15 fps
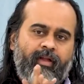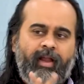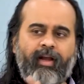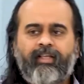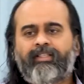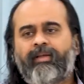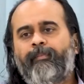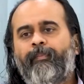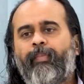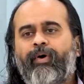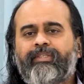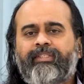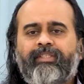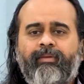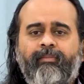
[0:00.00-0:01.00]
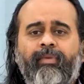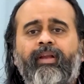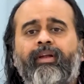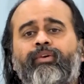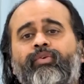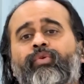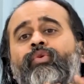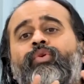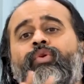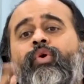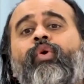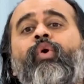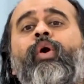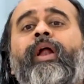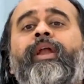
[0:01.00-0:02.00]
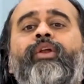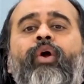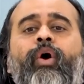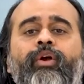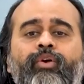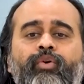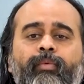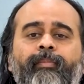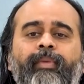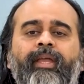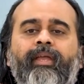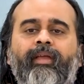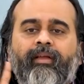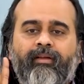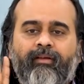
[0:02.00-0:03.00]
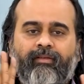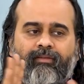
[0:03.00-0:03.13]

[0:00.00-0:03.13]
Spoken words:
It is impossible to know and not to be.